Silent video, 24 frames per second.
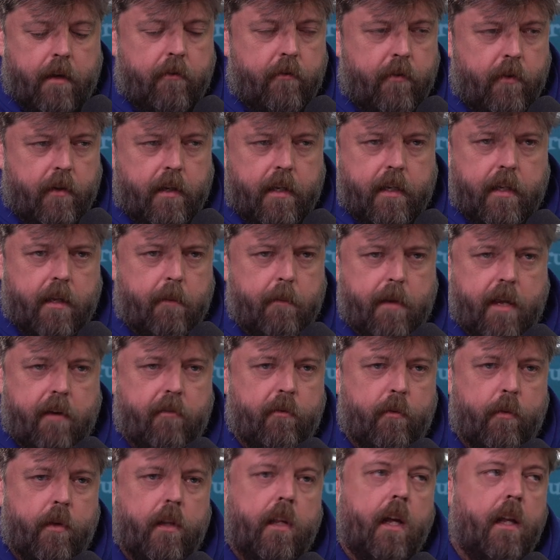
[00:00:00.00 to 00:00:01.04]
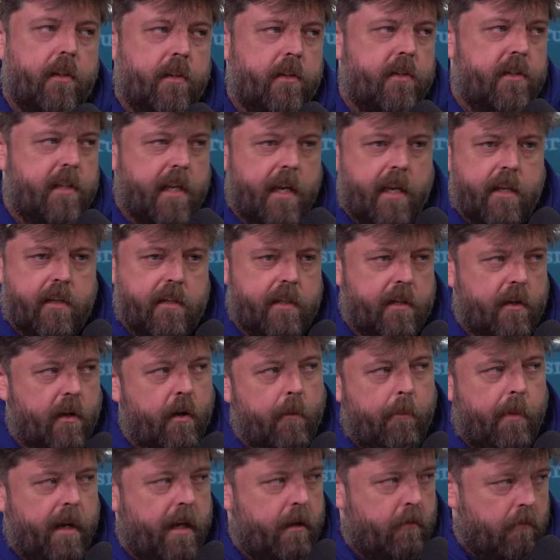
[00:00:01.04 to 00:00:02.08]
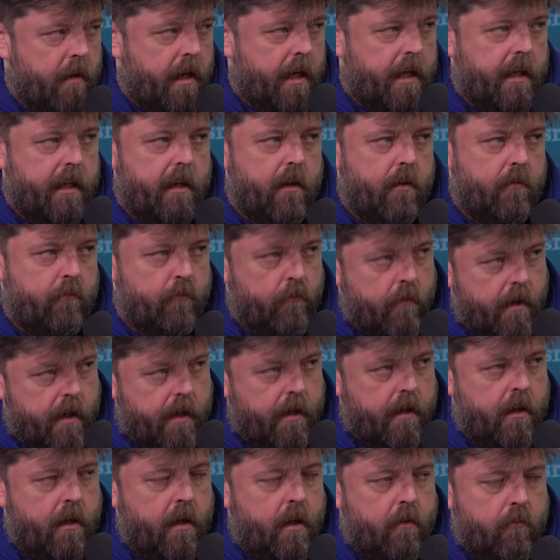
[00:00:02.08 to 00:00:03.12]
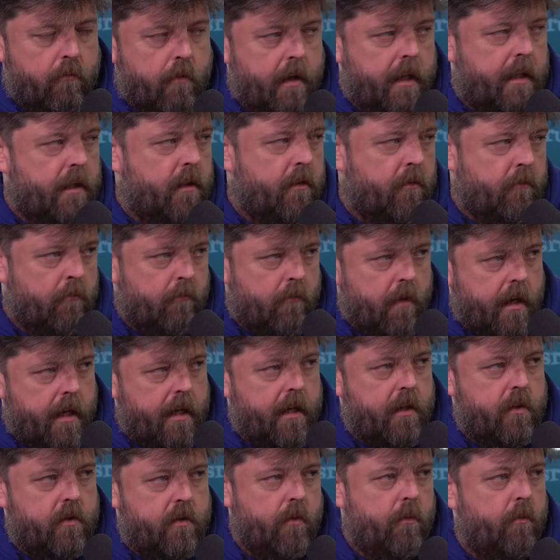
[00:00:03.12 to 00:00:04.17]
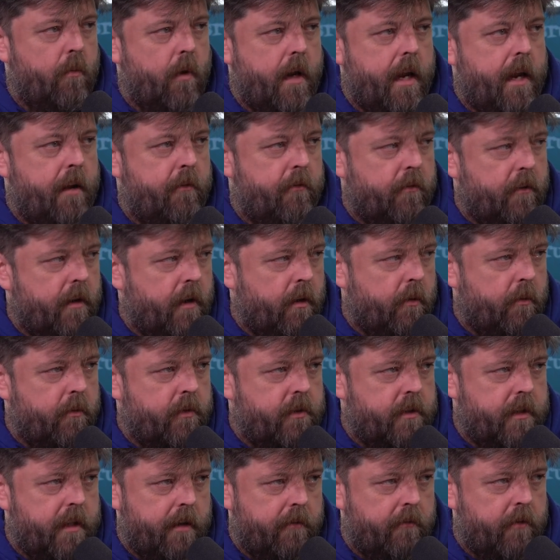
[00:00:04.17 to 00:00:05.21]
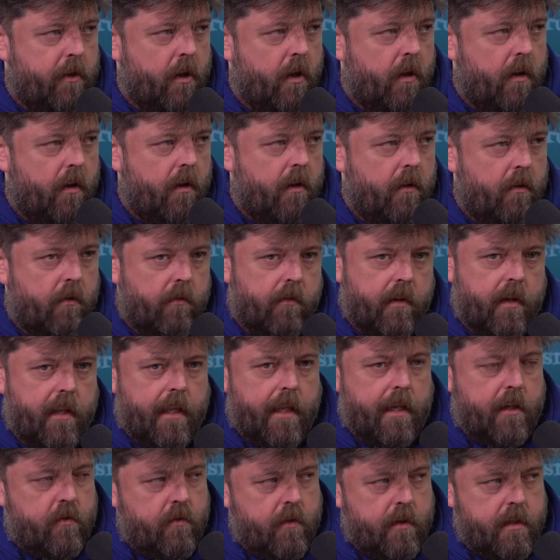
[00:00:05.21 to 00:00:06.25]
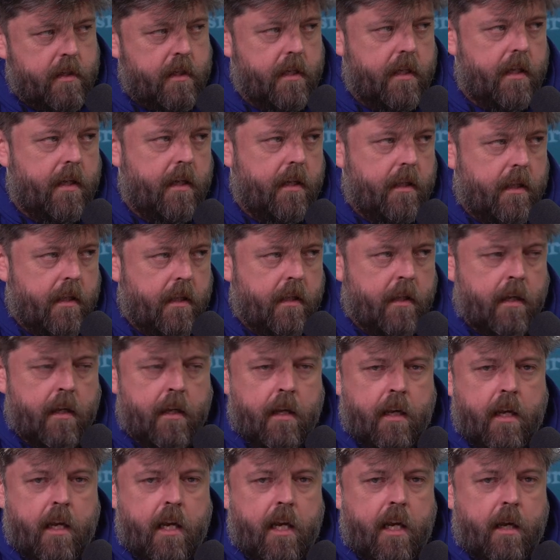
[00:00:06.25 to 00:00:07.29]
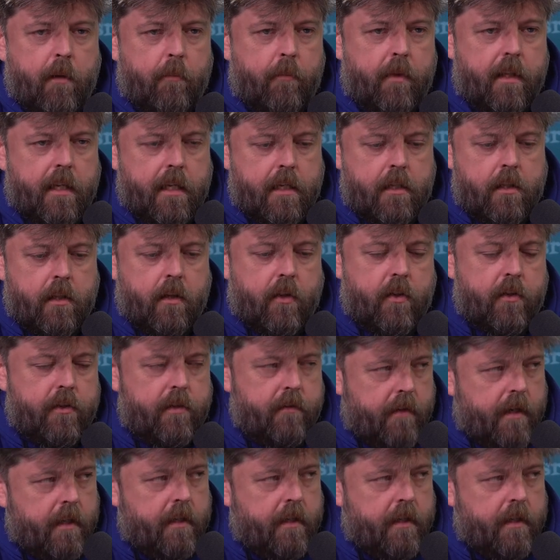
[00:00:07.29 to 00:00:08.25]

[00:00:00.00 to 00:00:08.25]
fully, everyone understands they've got to pay rent and rates or whatever else they've got, or electricity, but there's lots of